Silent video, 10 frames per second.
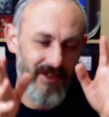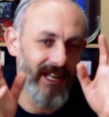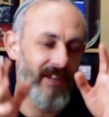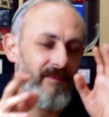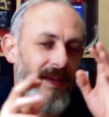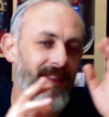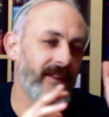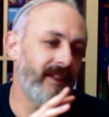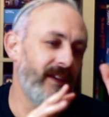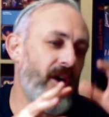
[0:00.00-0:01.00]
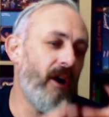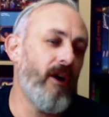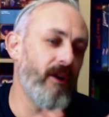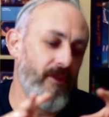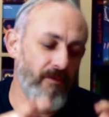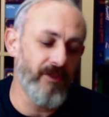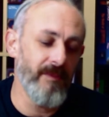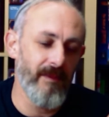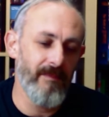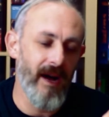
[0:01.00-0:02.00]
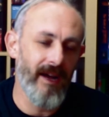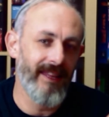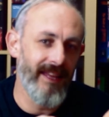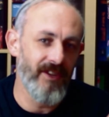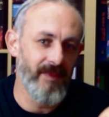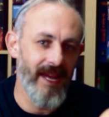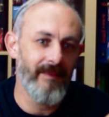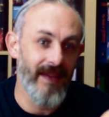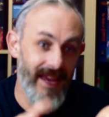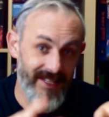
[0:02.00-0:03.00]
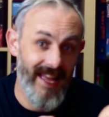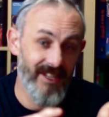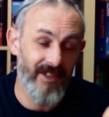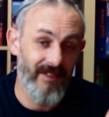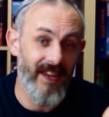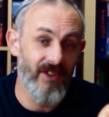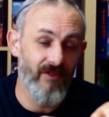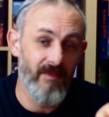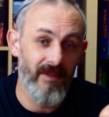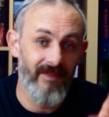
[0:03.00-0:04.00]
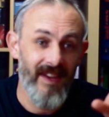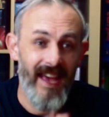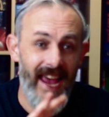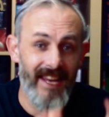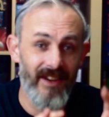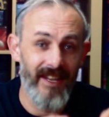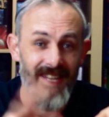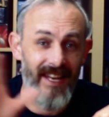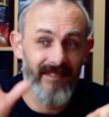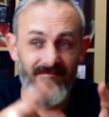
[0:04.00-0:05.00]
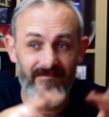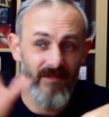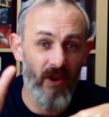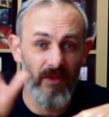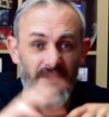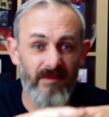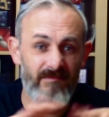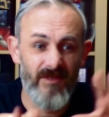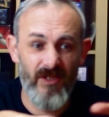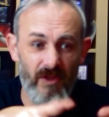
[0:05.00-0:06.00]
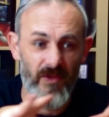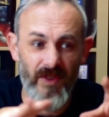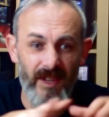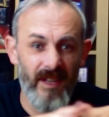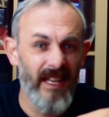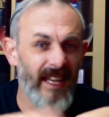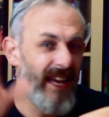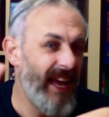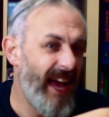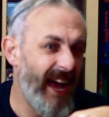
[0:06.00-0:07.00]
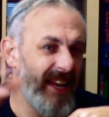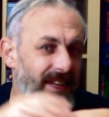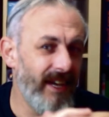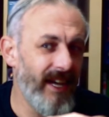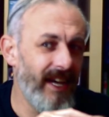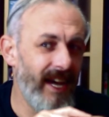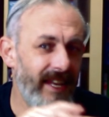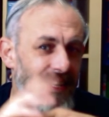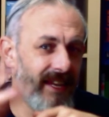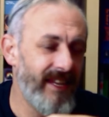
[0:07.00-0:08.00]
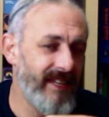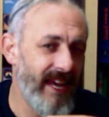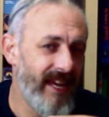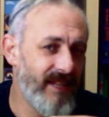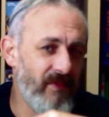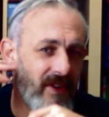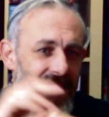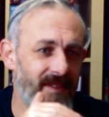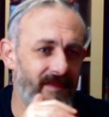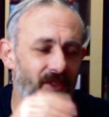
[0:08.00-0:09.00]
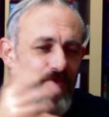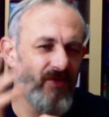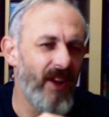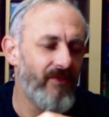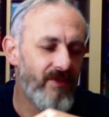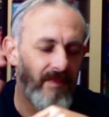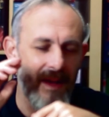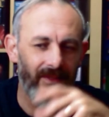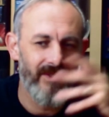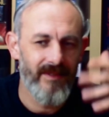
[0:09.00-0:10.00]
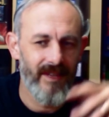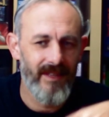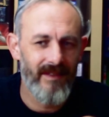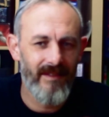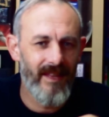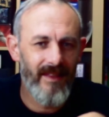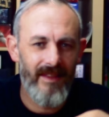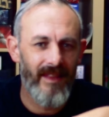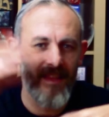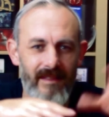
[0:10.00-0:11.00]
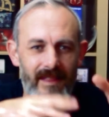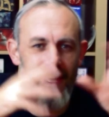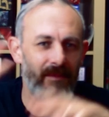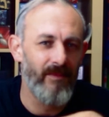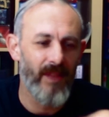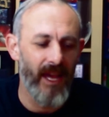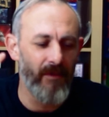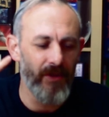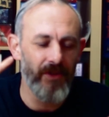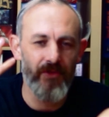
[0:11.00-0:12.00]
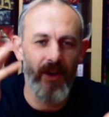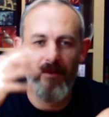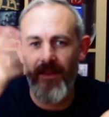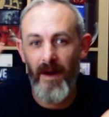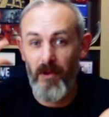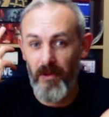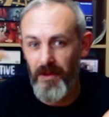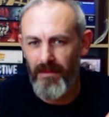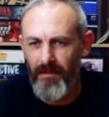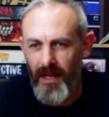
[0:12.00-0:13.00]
a little bit that the ultimate market that should be aimed at is that sort of age group of 8, 9, 10 odd children, and yeah, it's priced at hundreds of pounds, and they would enjoy it far more than